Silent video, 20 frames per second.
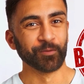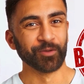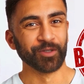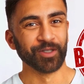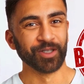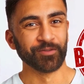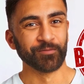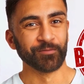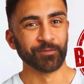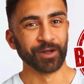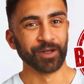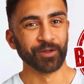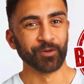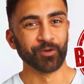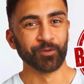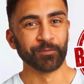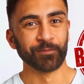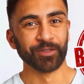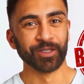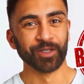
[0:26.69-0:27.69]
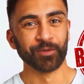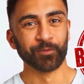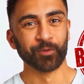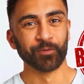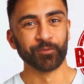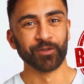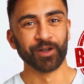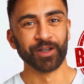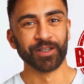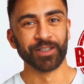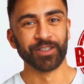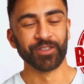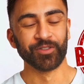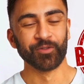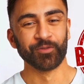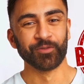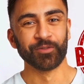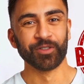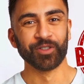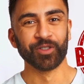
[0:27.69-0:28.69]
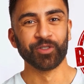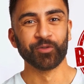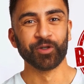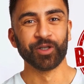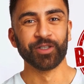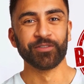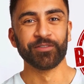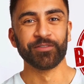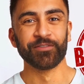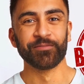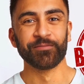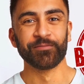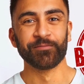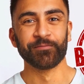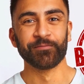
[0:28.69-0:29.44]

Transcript: risk of bankruptcy or financial distress.